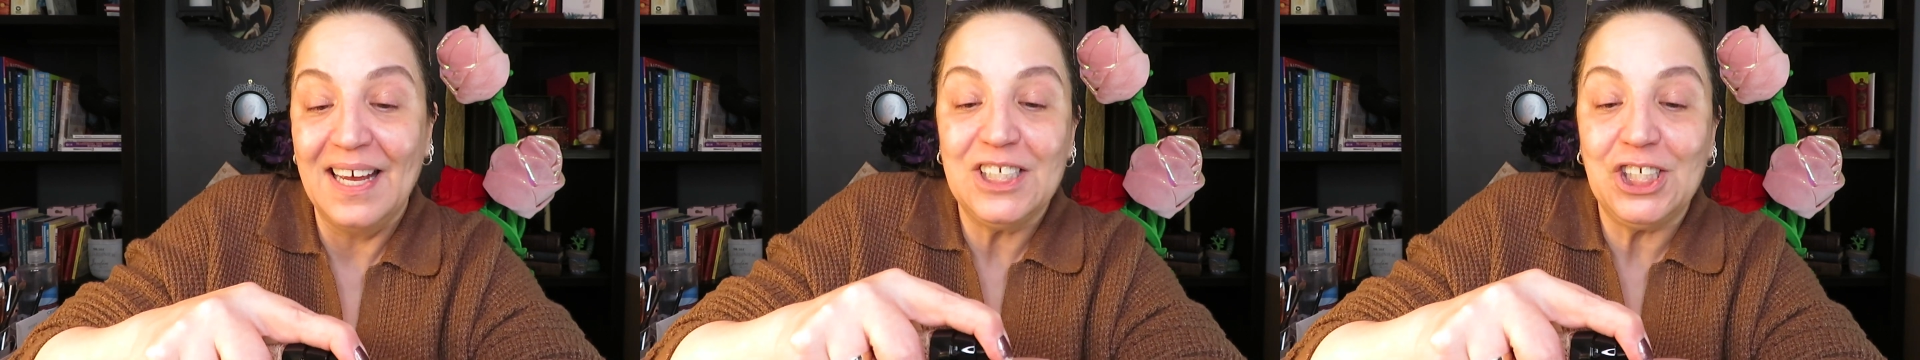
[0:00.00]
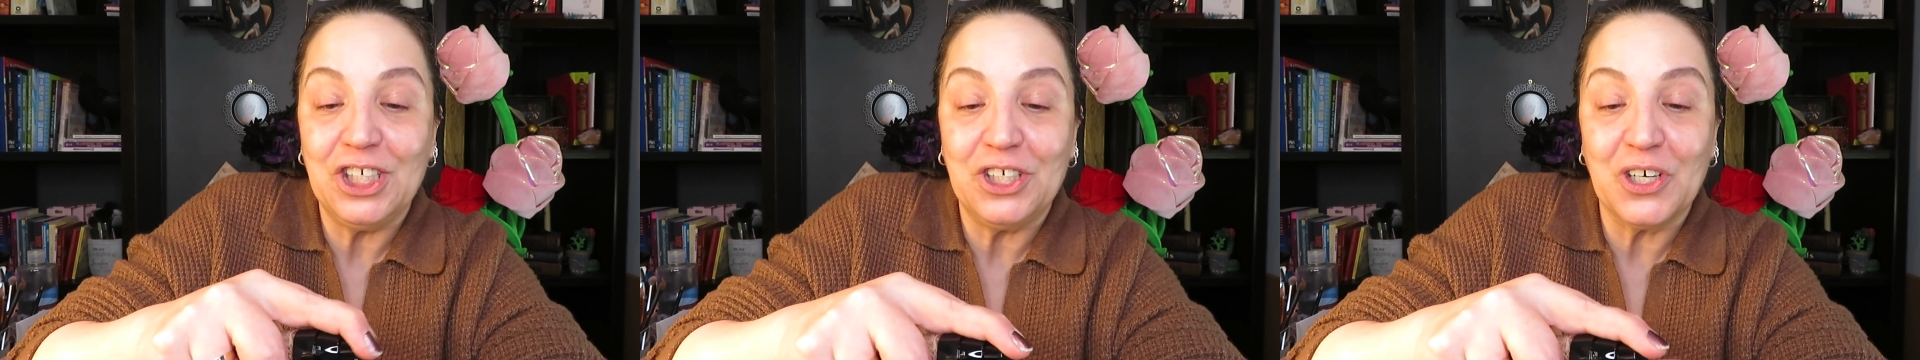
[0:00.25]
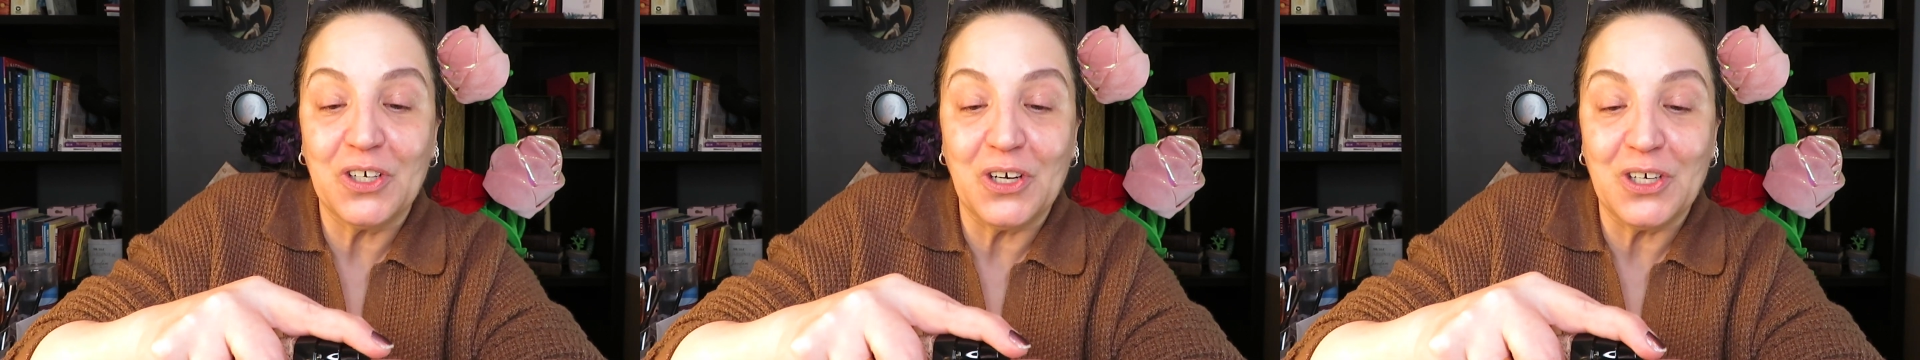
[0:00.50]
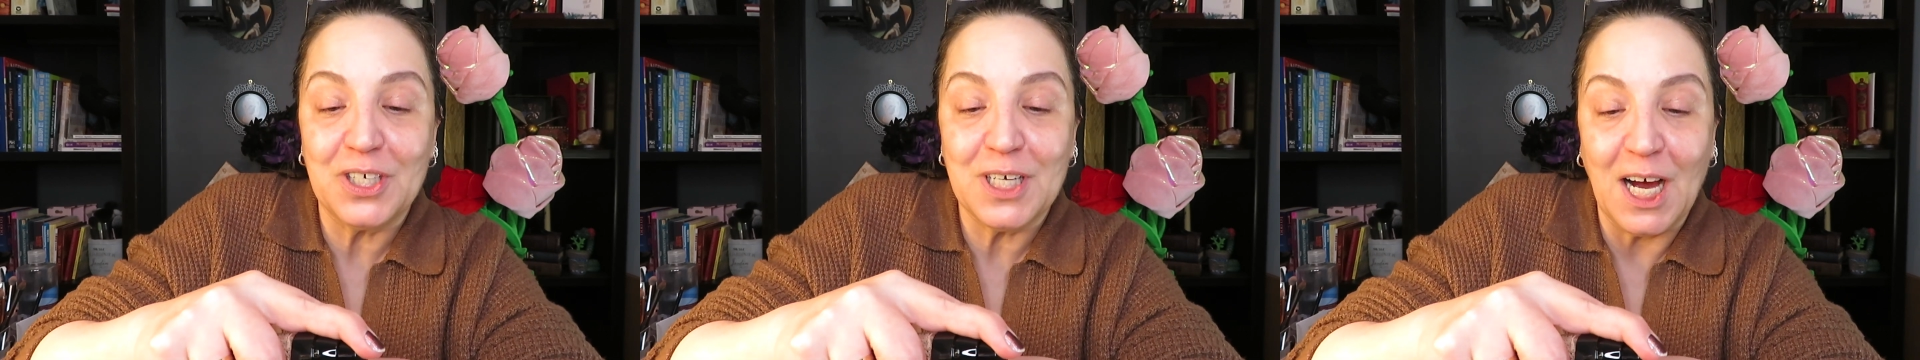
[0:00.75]
She took
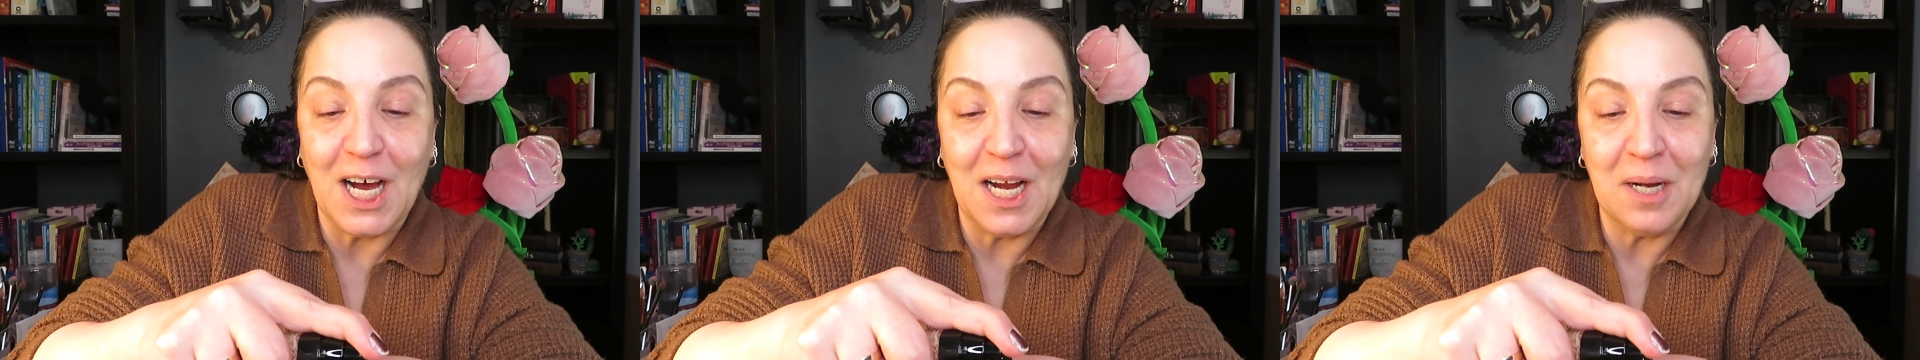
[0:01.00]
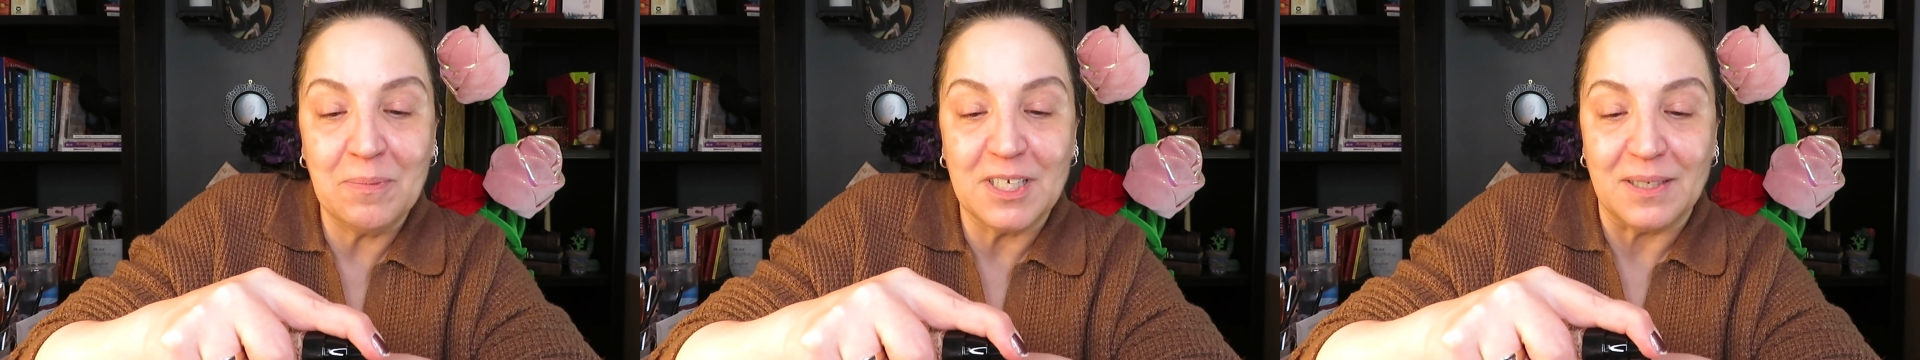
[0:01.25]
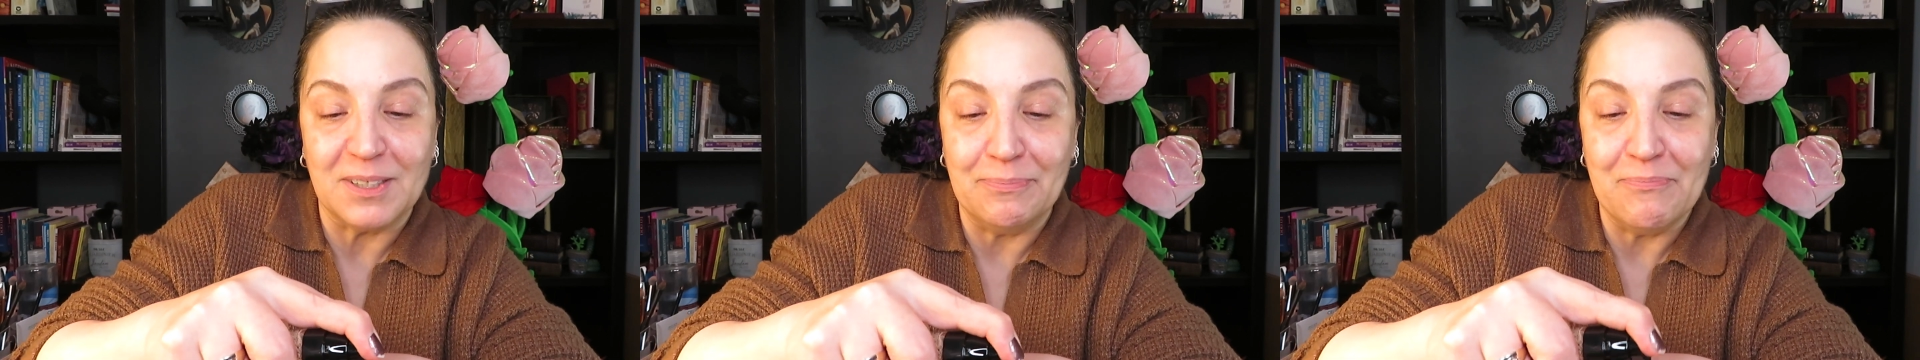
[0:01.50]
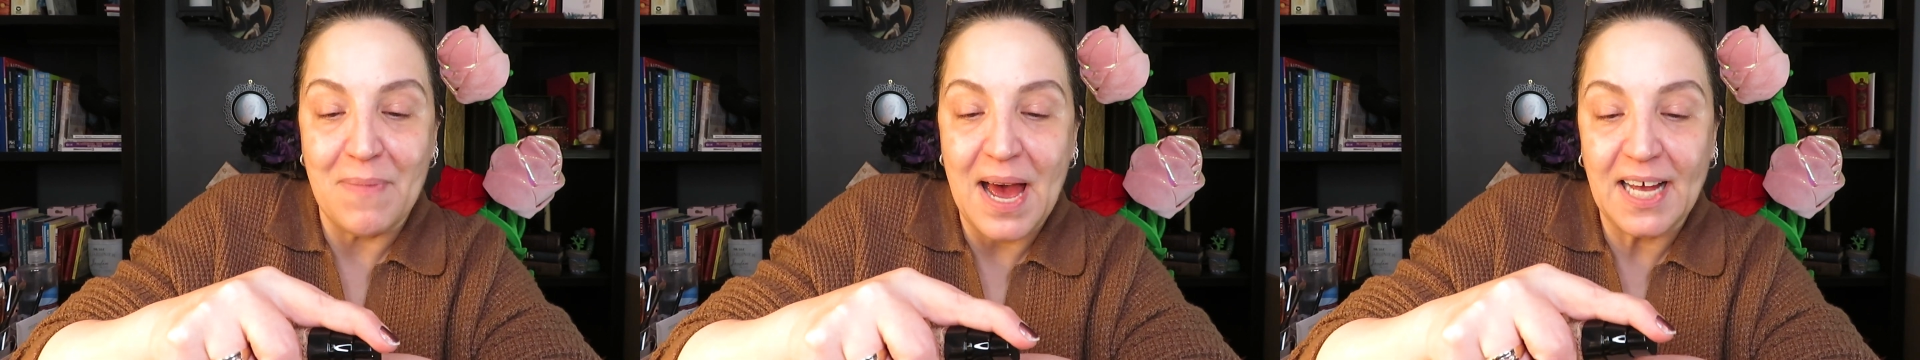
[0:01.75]
her time to
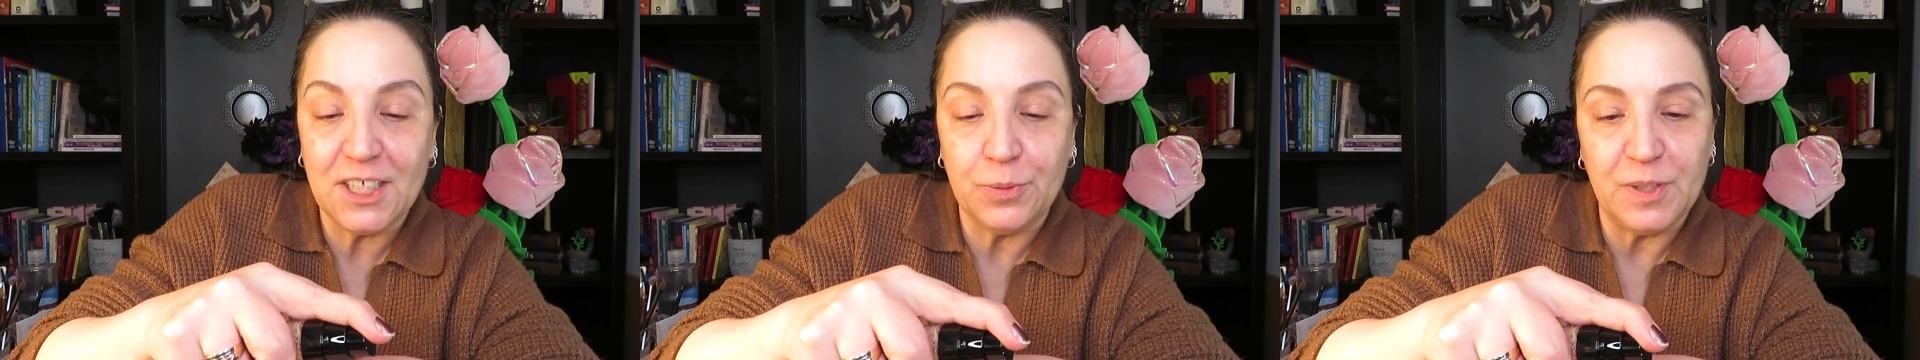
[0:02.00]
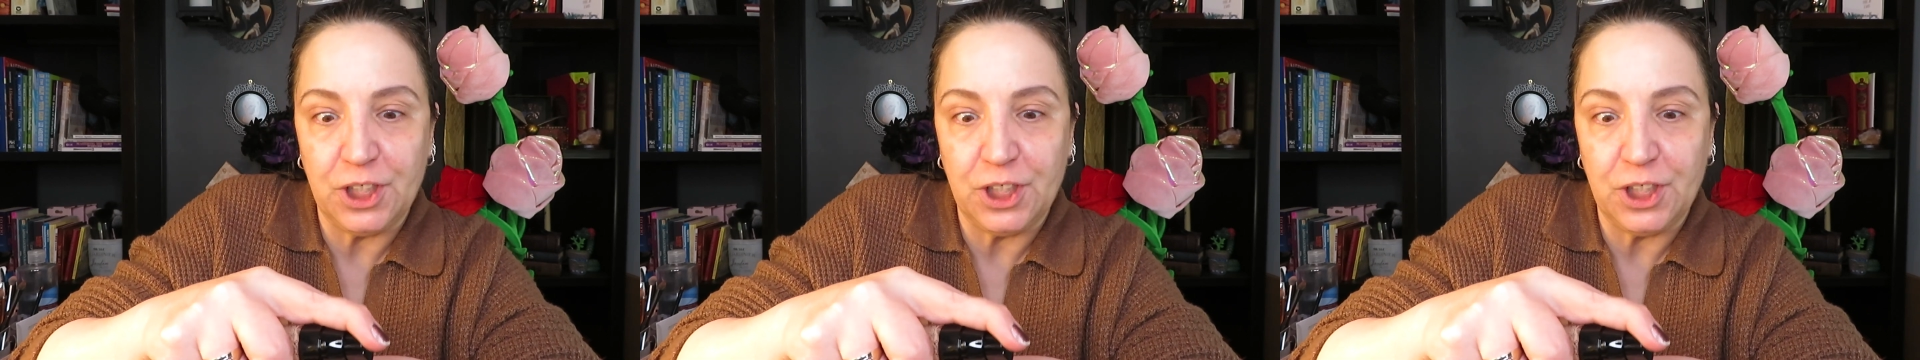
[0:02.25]
match me.